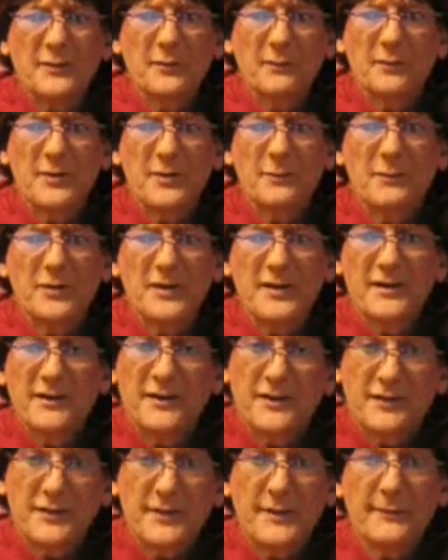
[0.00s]
through puberty and
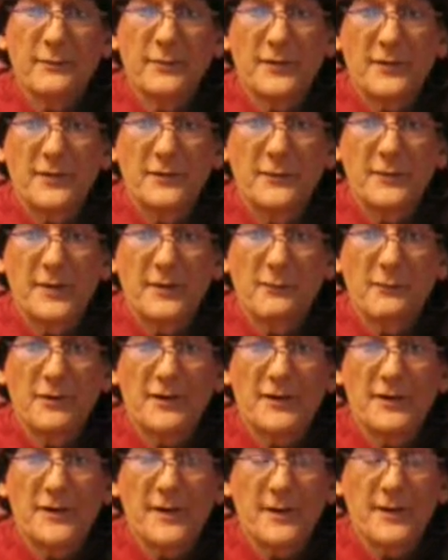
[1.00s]
discovering who they
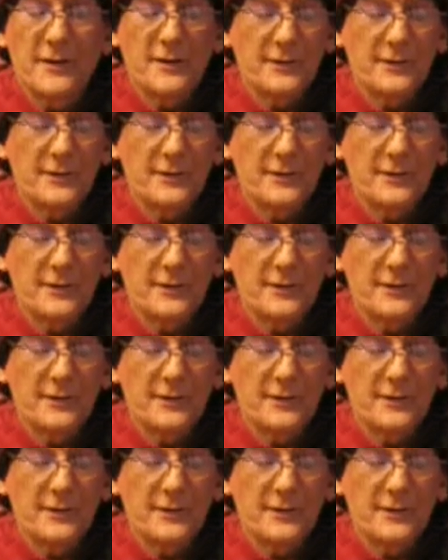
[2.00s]
really are.